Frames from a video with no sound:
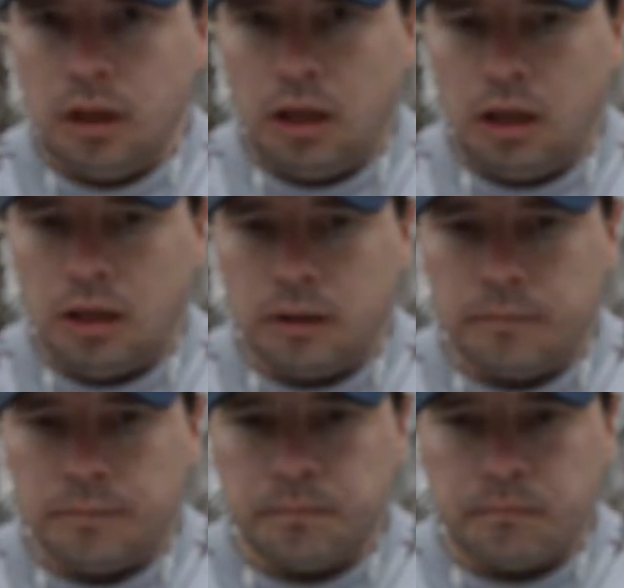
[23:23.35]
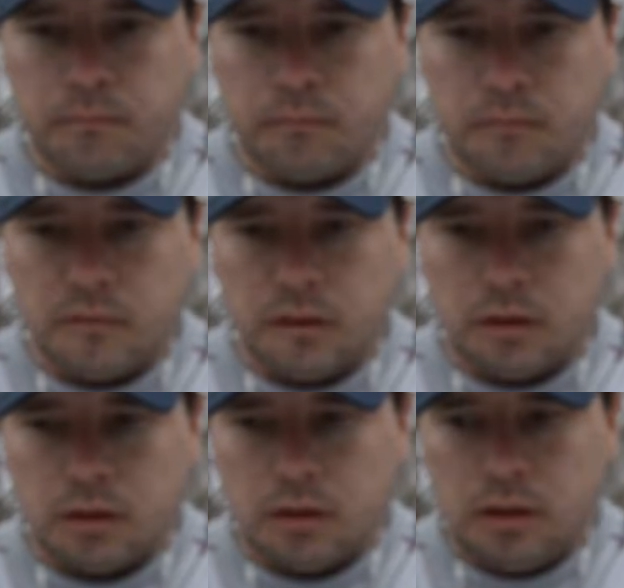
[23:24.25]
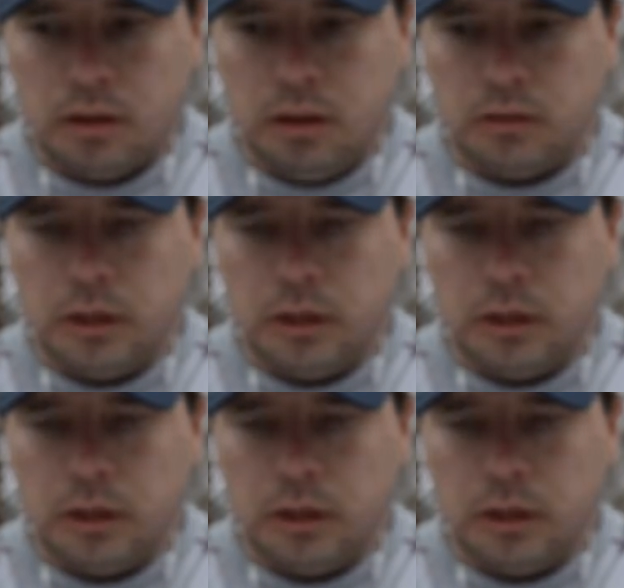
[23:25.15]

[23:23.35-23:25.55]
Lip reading: you know,